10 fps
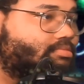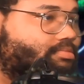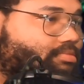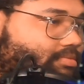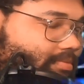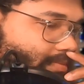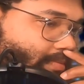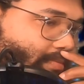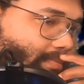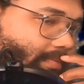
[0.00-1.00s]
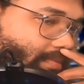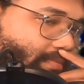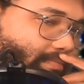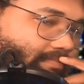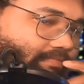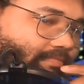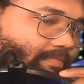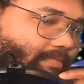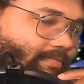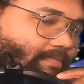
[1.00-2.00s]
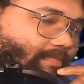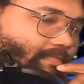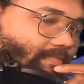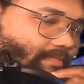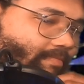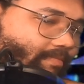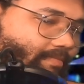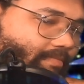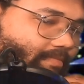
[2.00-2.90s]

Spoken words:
(not speaking)